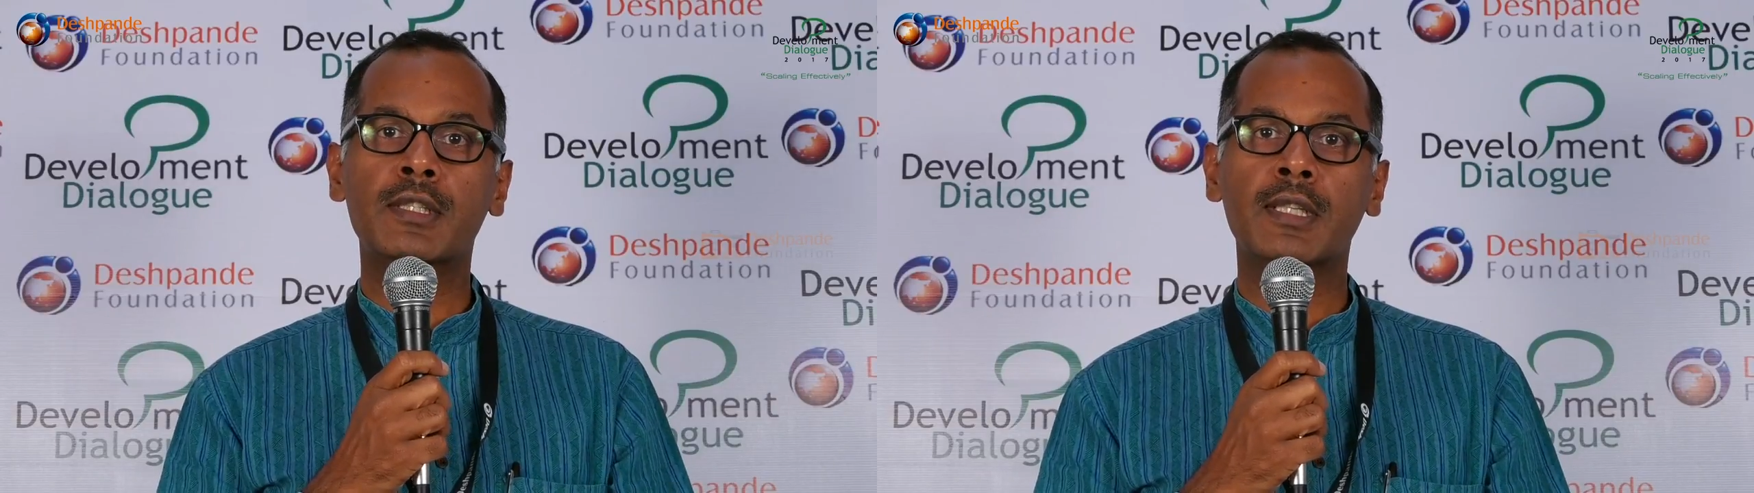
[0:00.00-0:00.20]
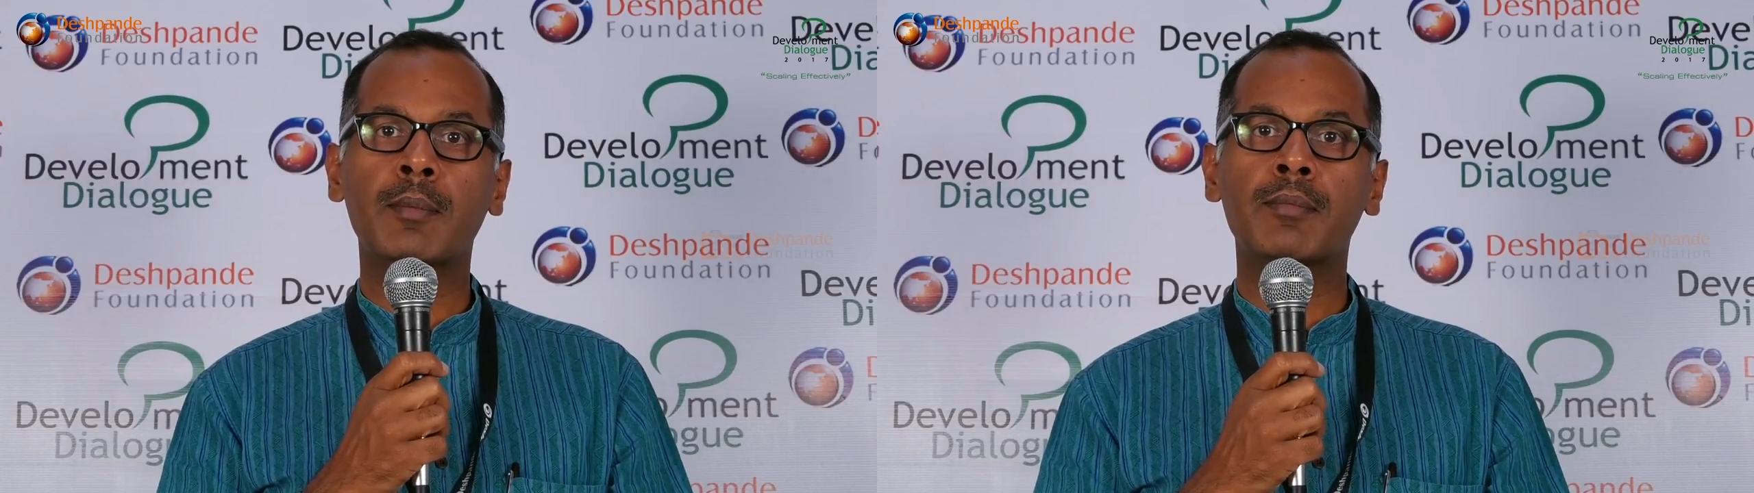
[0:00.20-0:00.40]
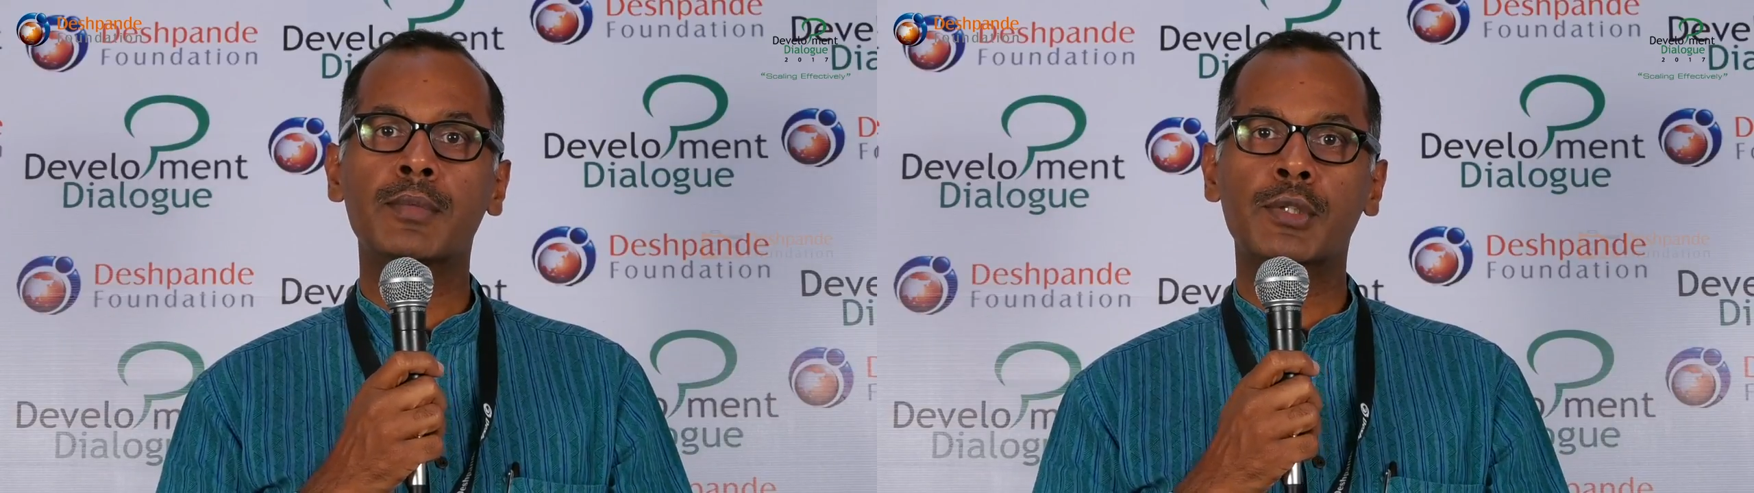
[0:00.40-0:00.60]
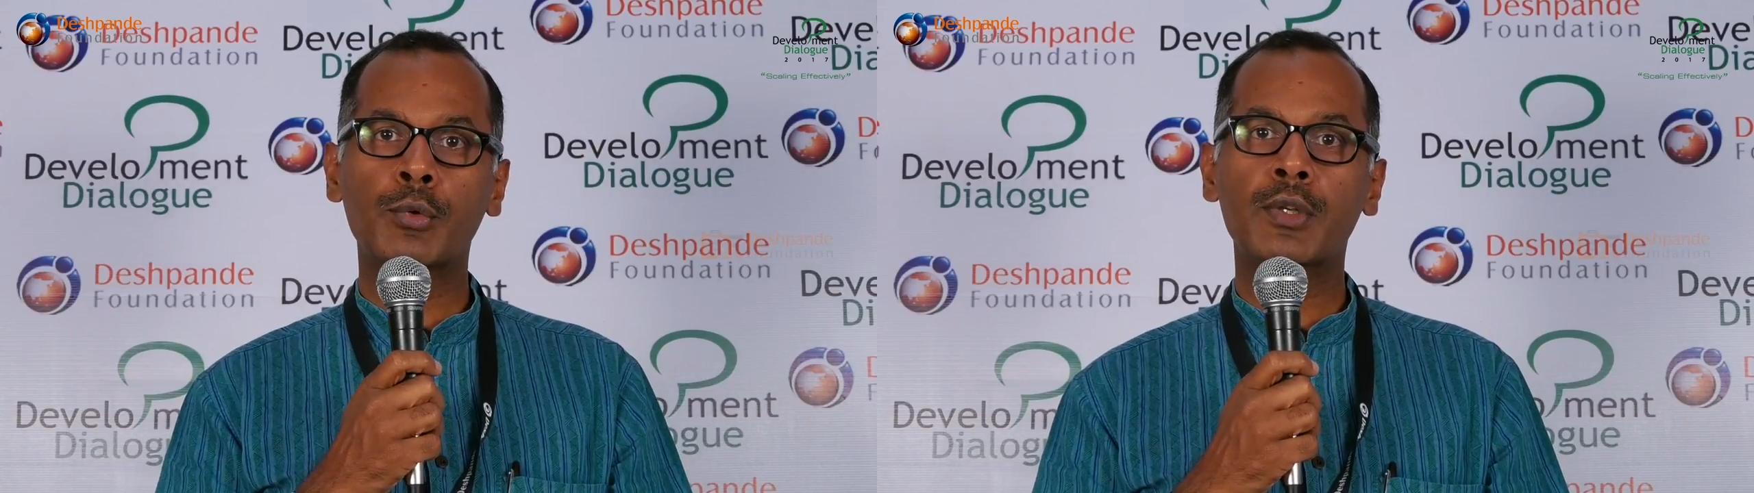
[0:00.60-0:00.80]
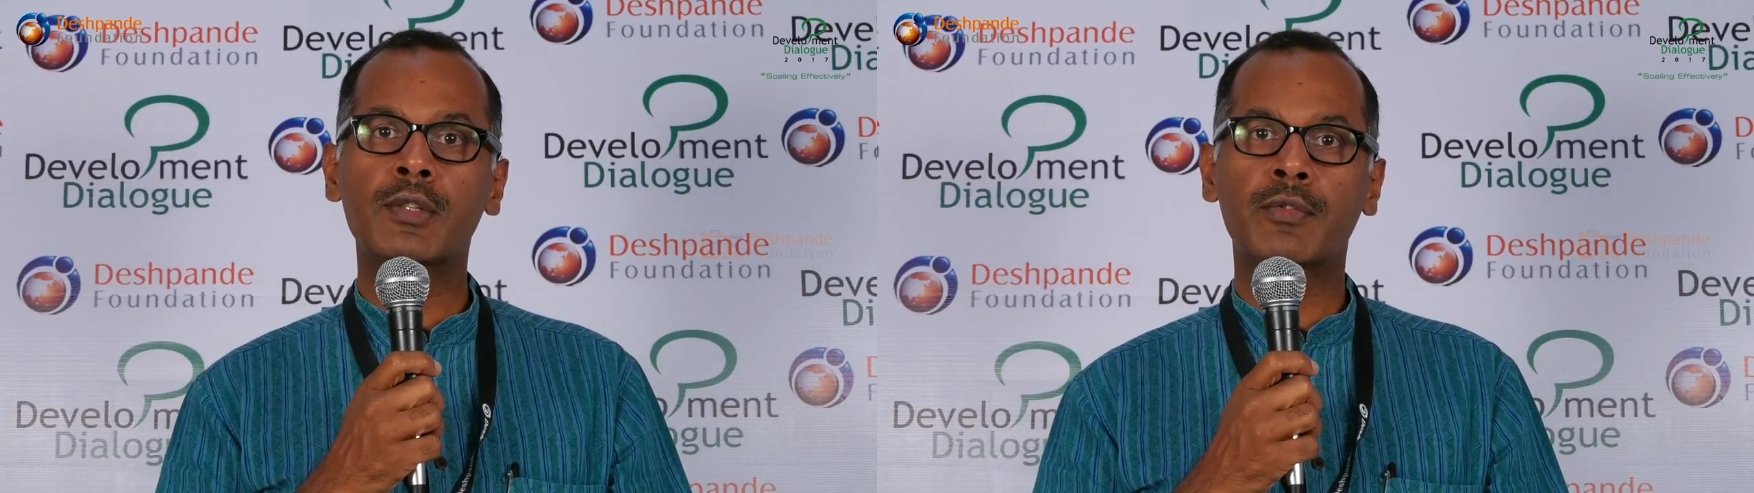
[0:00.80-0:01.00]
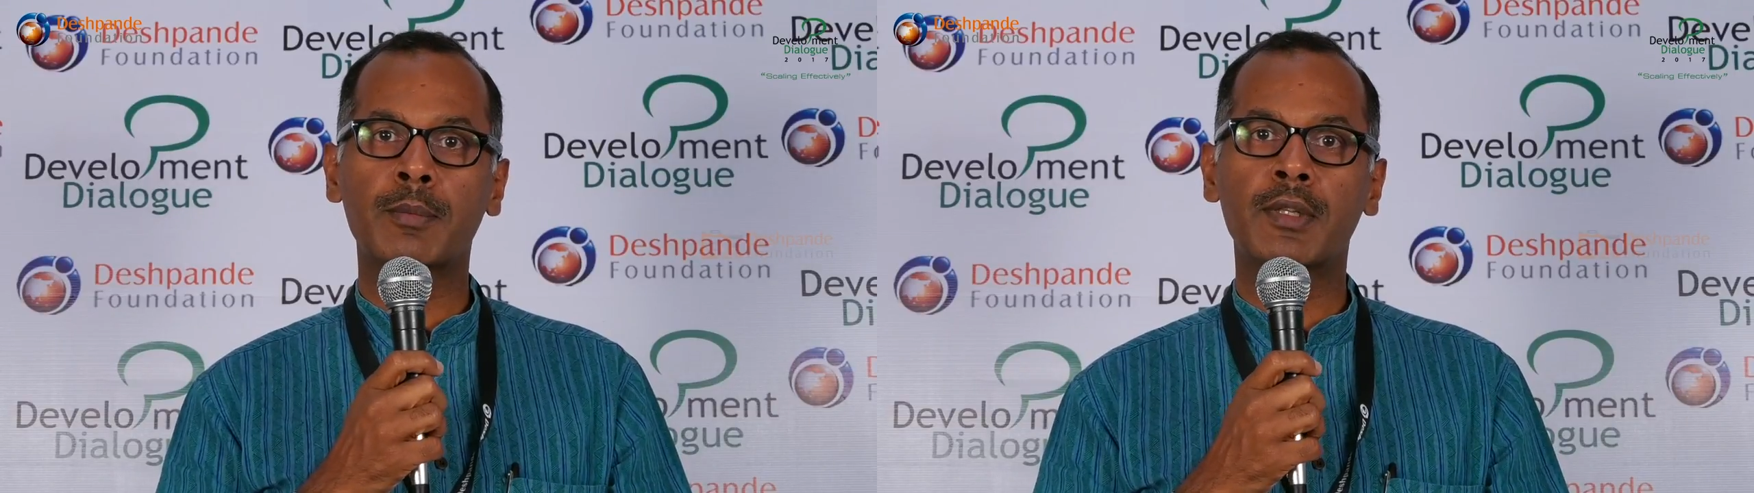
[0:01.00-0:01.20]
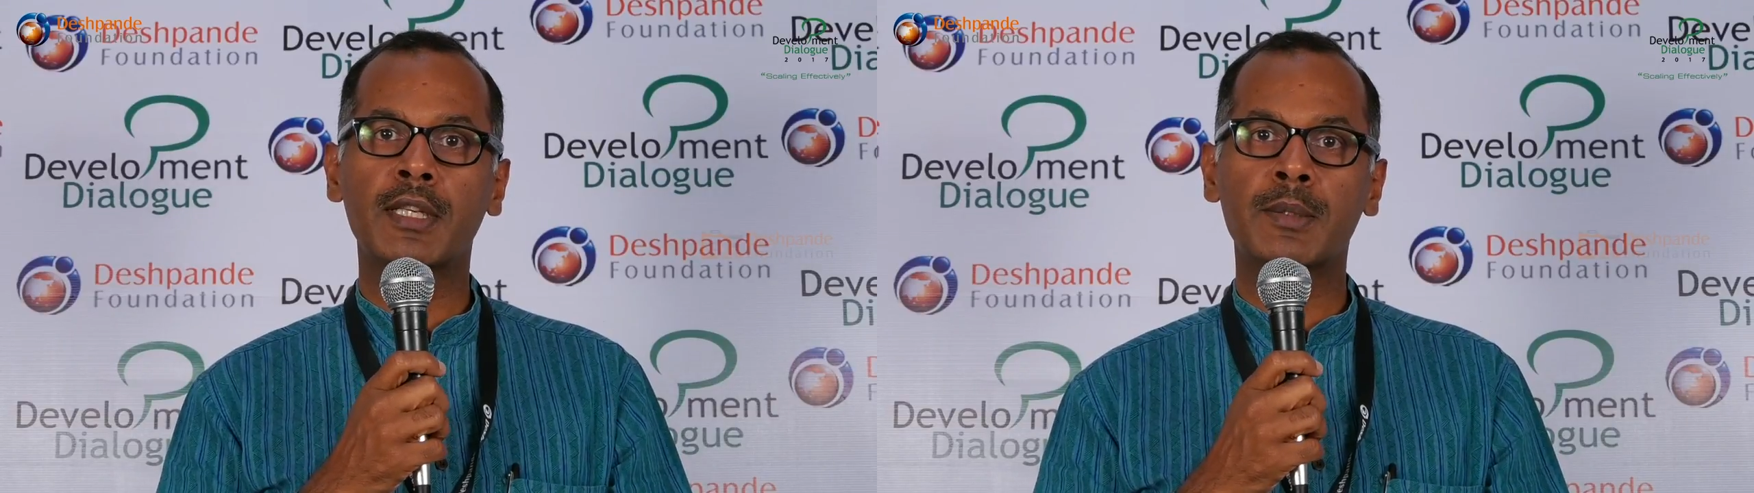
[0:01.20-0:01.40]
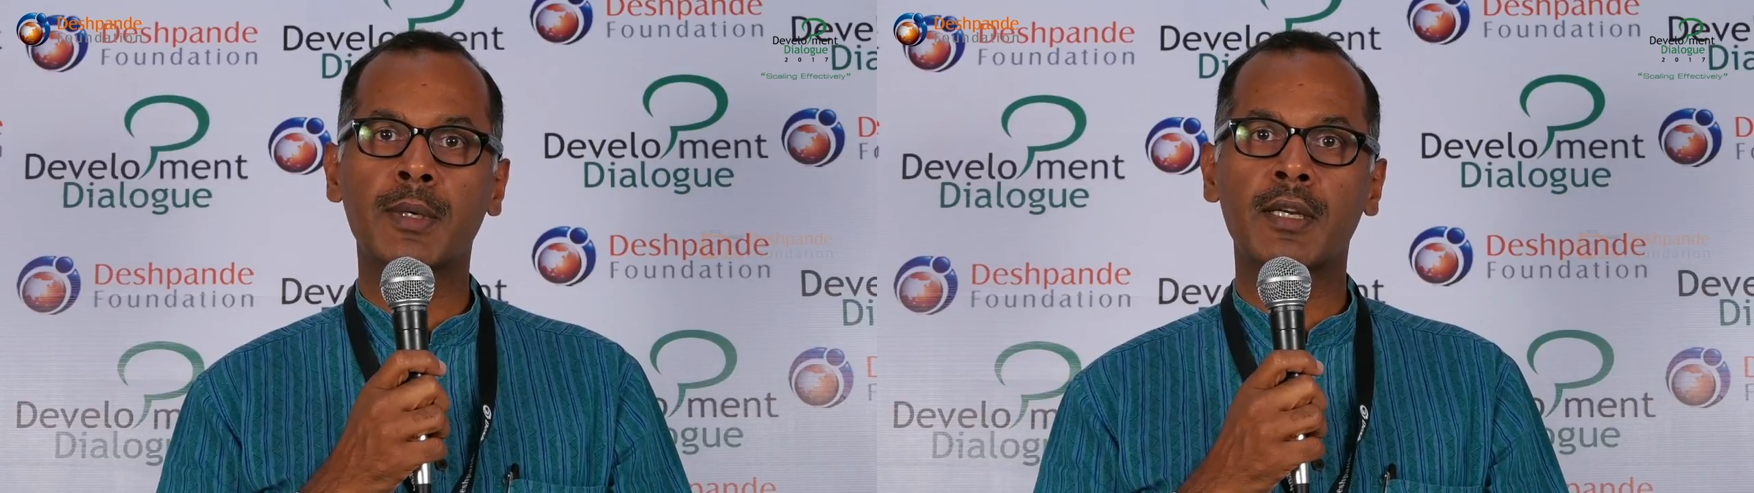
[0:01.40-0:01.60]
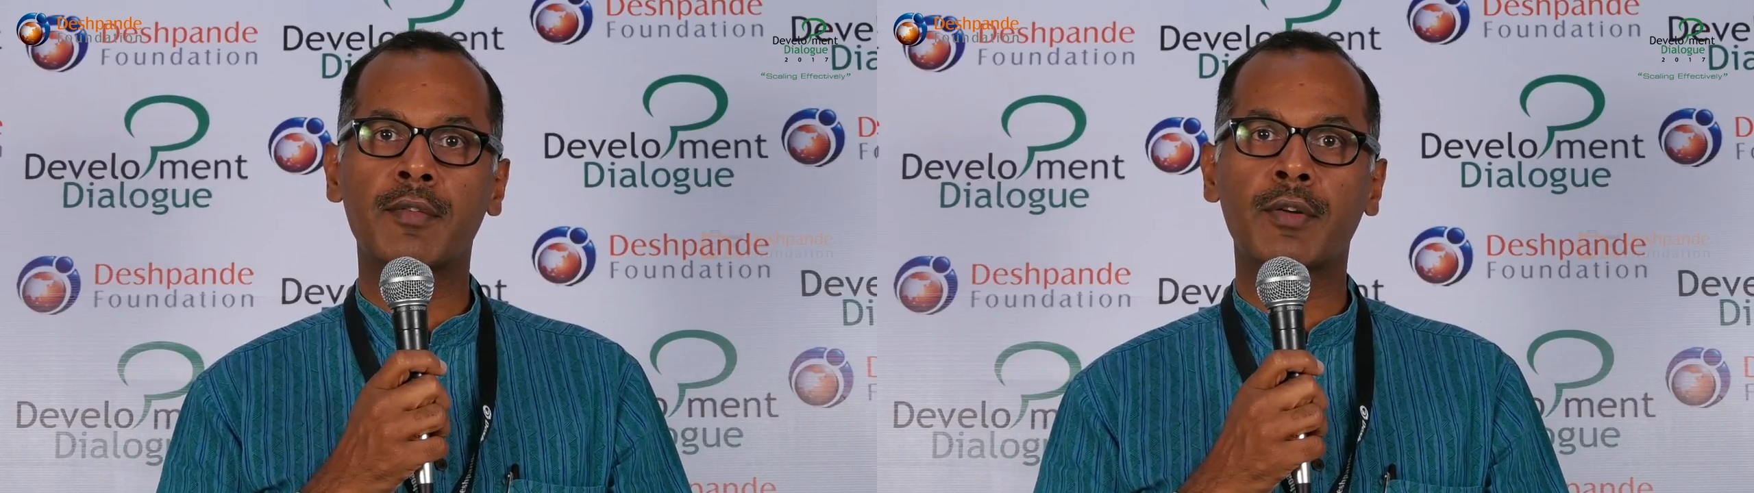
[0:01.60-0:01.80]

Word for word: some students from the Deshpande